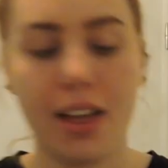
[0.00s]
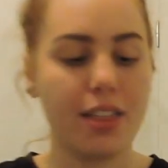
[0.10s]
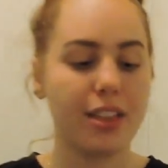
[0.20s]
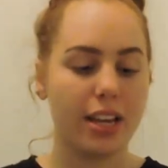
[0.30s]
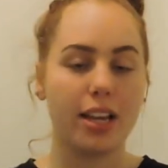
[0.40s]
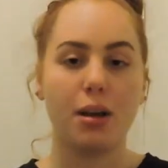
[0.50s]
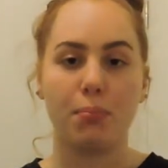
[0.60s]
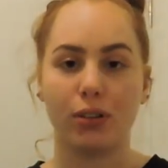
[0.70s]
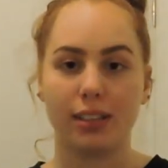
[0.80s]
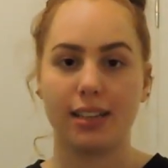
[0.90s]
the
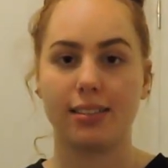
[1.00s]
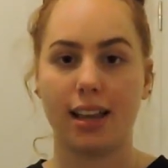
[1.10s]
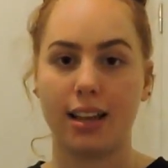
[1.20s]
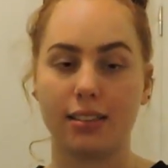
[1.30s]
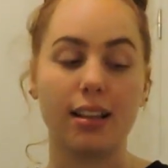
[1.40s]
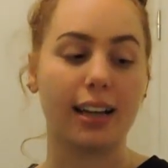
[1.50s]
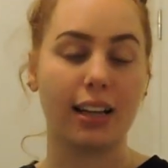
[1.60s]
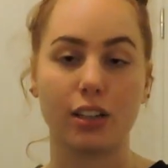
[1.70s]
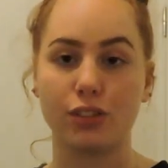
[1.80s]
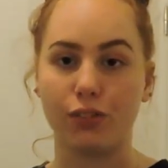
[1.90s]
Bondi Sands like
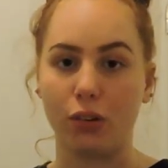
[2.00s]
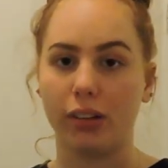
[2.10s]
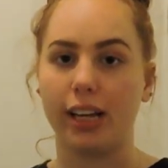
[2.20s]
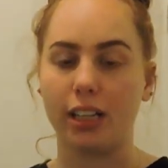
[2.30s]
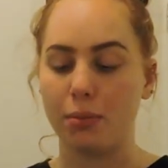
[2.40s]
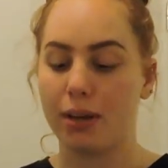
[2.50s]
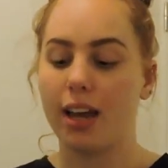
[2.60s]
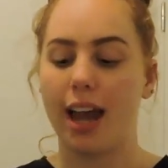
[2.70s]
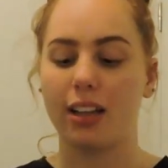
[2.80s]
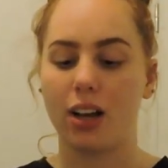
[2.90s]
exfoliating mitt,
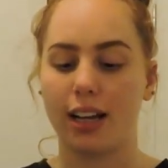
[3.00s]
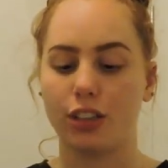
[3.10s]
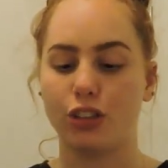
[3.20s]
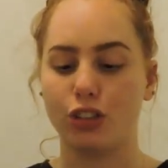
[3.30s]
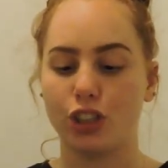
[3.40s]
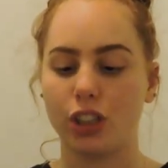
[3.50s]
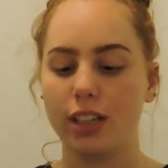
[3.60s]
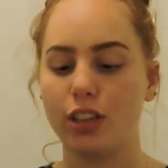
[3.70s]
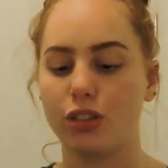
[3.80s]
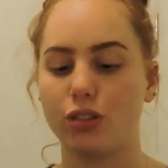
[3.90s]
and I usually
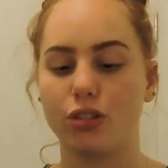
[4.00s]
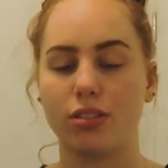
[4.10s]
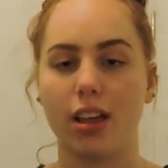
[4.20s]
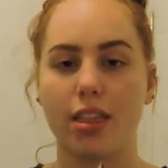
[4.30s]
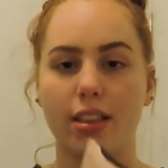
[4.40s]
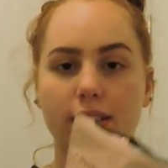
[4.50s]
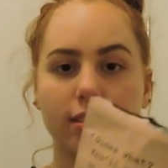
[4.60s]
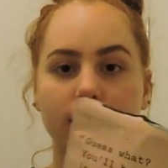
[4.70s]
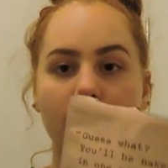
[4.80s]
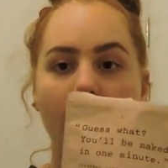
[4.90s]
use
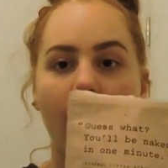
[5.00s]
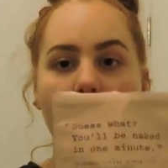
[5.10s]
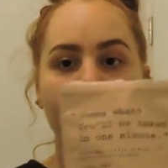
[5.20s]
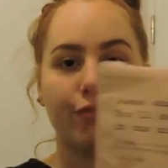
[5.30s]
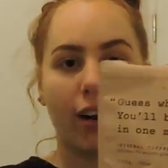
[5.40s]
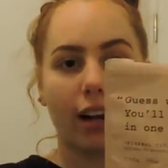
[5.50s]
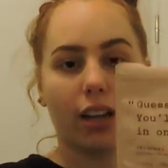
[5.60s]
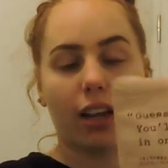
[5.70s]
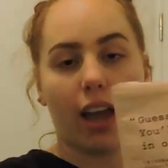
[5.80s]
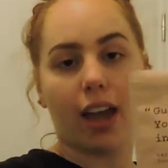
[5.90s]
this
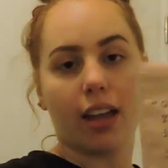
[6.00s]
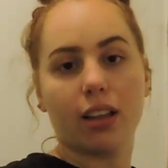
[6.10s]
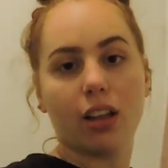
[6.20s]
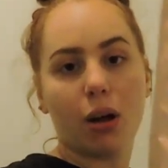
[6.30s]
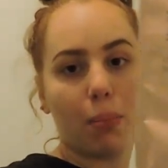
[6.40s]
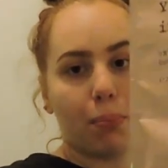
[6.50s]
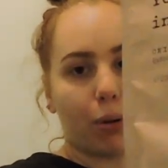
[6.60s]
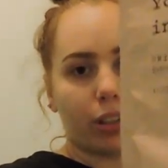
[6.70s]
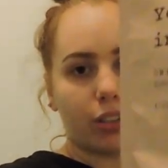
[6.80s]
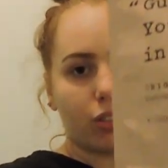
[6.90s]
Frank and
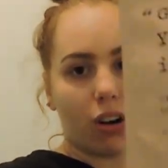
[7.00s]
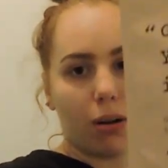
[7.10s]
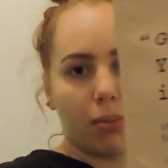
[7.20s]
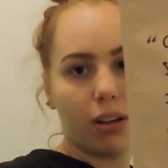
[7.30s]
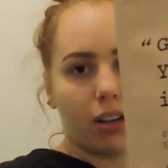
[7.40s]
body scrub.